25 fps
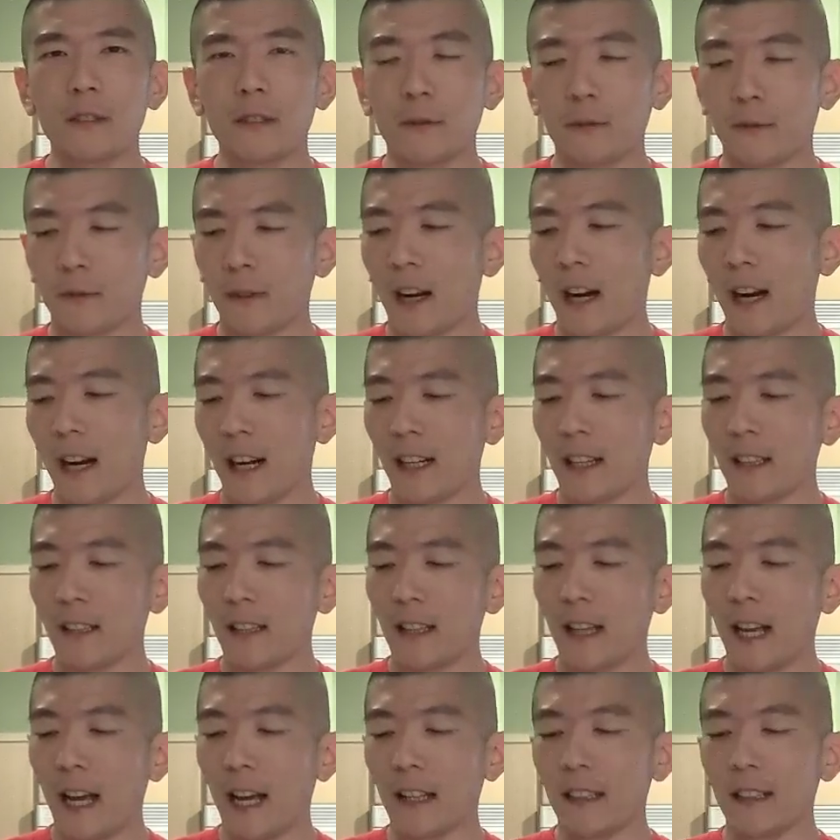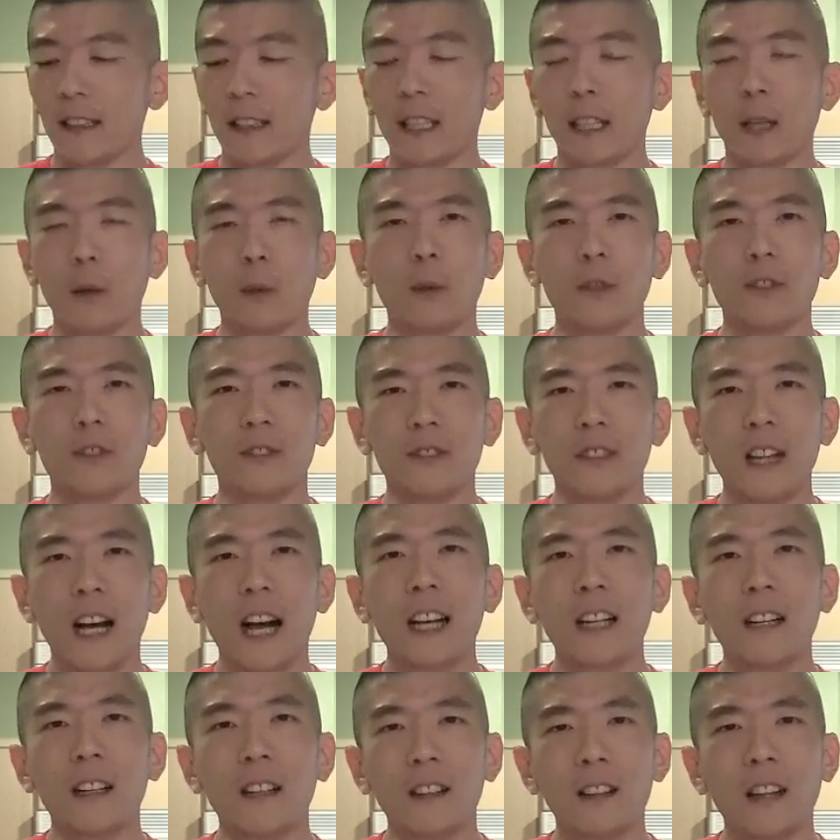to find that there was
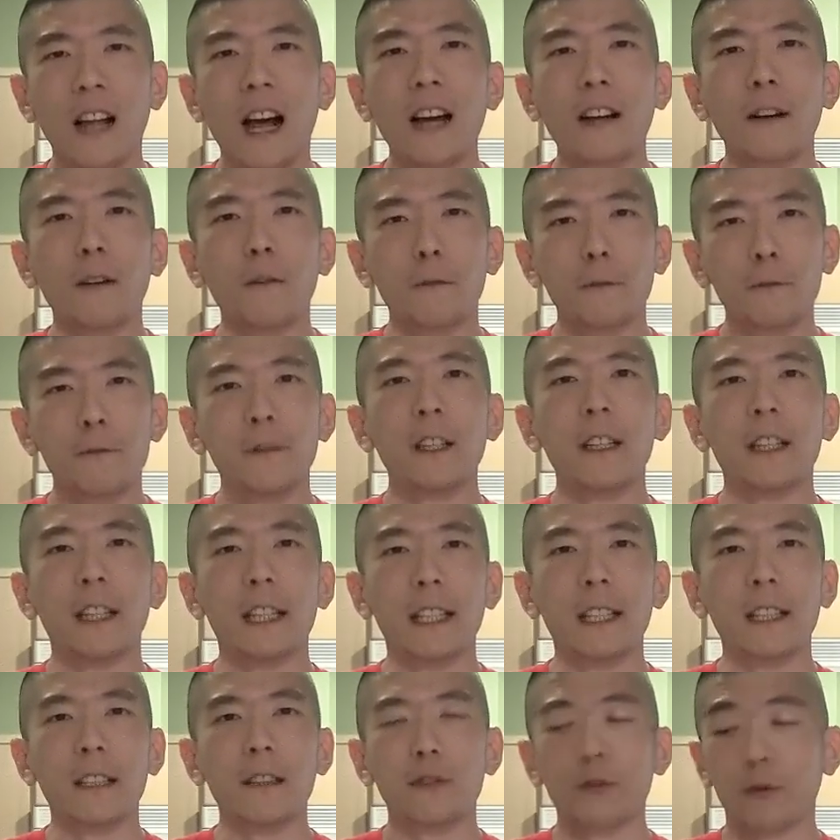not a lot of filling,